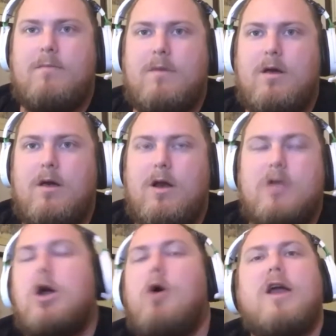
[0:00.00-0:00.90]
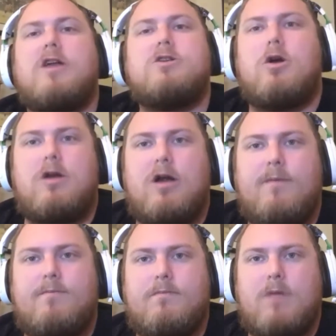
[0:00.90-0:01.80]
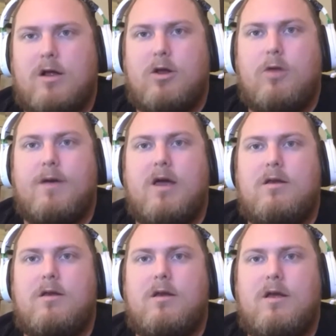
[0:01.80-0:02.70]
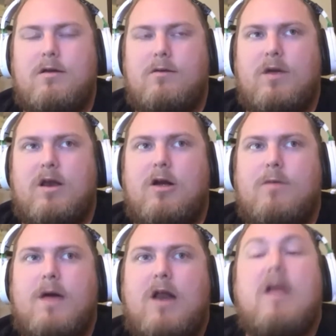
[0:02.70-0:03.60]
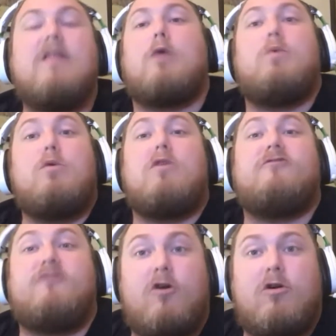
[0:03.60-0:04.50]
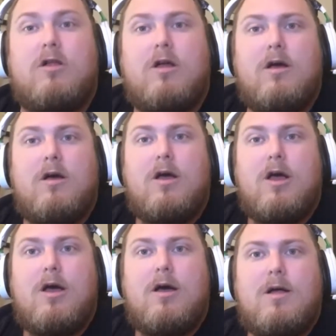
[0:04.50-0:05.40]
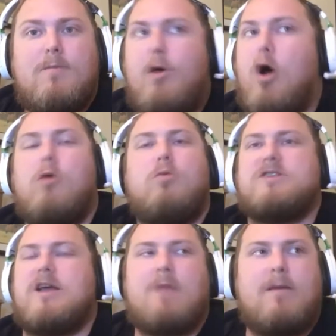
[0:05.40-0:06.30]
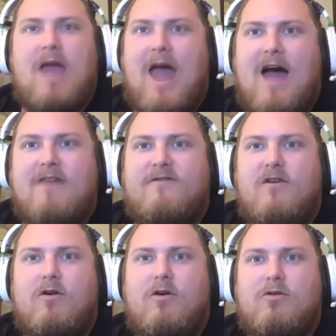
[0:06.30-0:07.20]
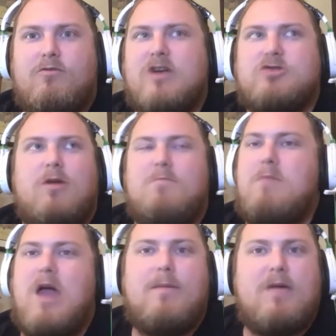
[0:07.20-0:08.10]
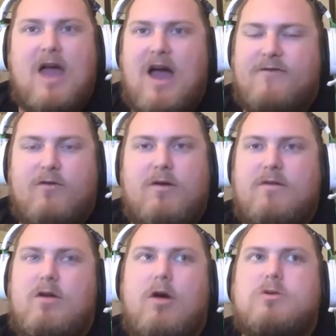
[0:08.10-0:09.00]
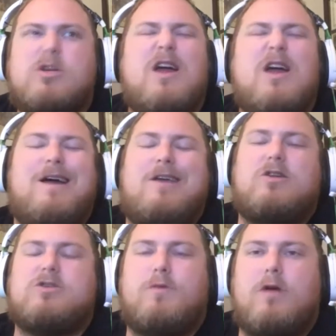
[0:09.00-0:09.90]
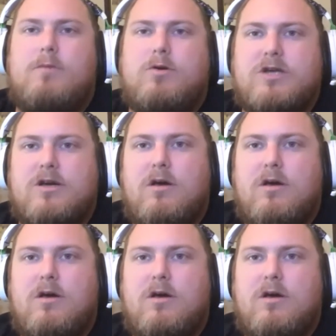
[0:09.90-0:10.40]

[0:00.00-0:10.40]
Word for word: I was like, oh, I can turn it up, like, a little bit, and we can hear it better. And, like, we weren't full. Bar was, like, maybe half full. The restaurant maybe half full. I don't even know. It was like, nah, you can just put on music.